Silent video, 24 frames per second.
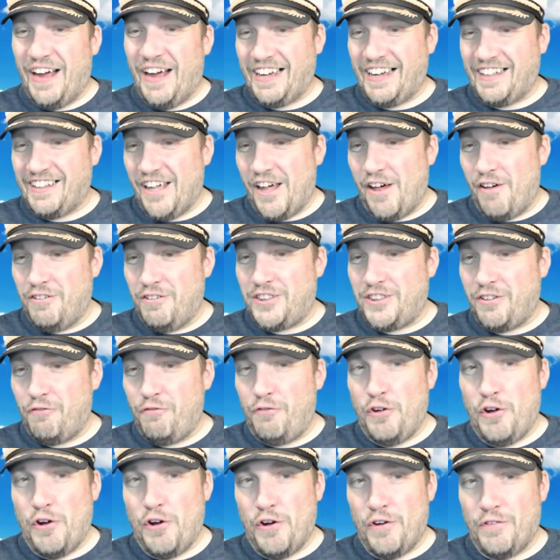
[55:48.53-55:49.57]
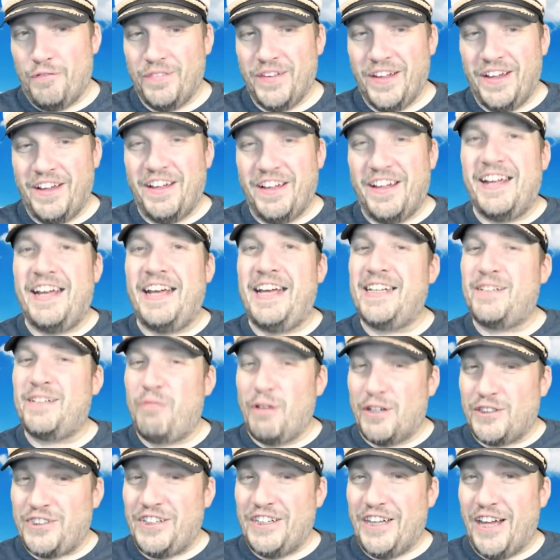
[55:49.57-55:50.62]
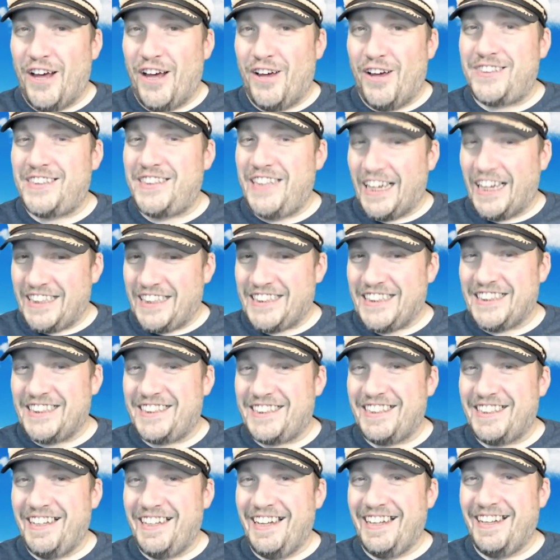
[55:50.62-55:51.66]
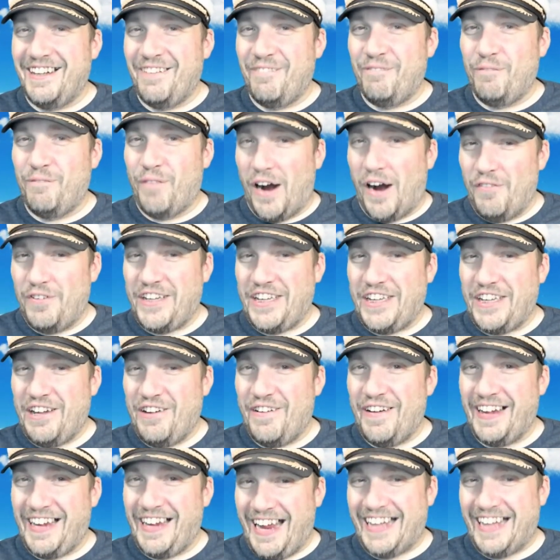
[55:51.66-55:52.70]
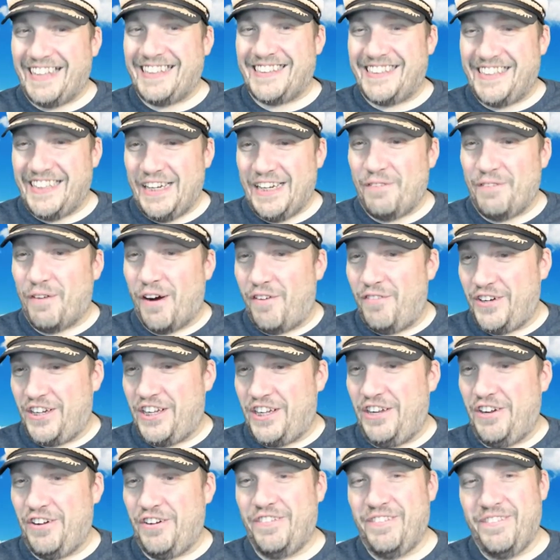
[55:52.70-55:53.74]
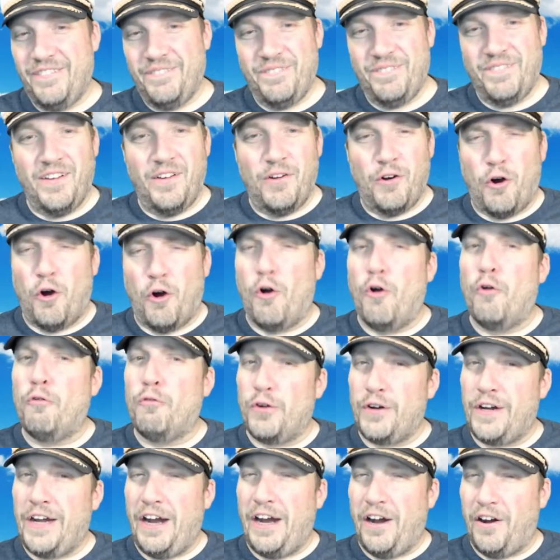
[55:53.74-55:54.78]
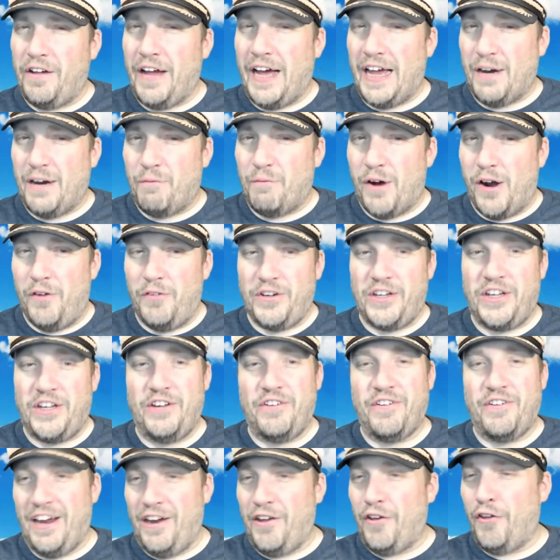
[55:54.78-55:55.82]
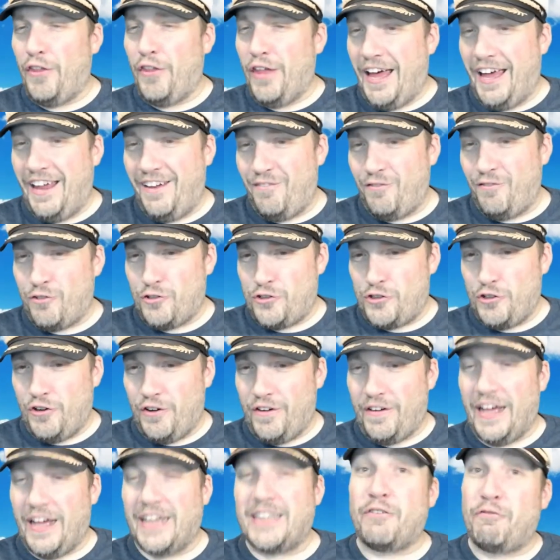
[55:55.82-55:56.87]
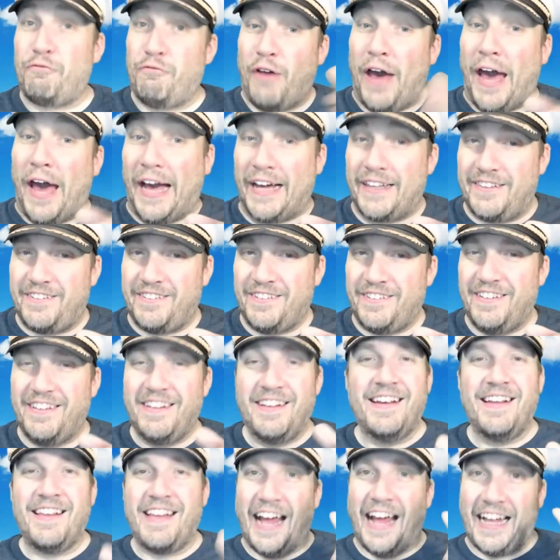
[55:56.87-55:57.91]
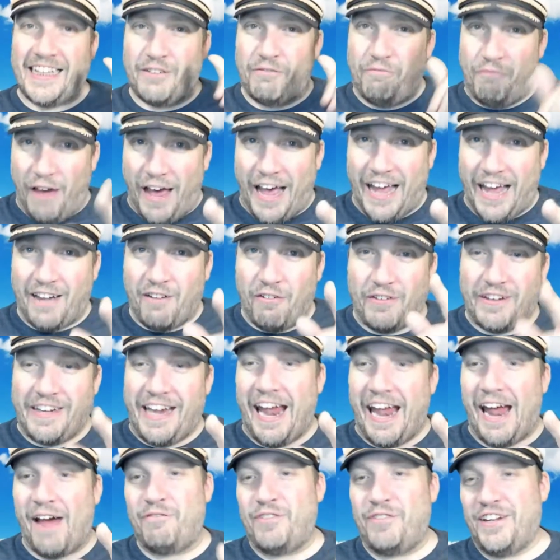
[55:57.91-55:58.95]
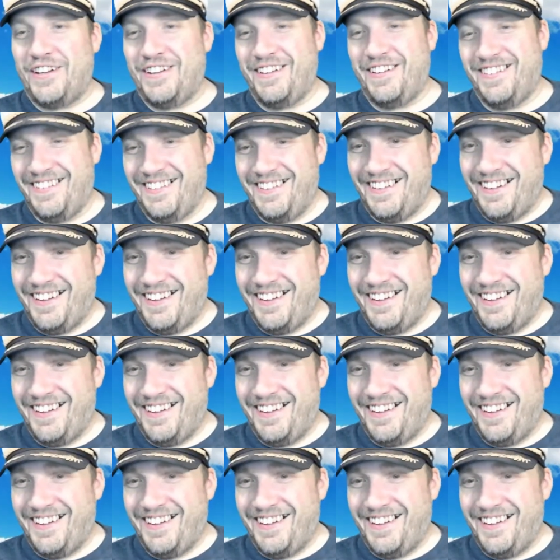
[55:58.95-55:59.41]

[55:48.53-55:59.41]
Mike loves some food. He especially loves Texas barbecue and Kansas City barbecue over Carolina barbecue. I know that for sure. That's a fact. That's a fact from the captain.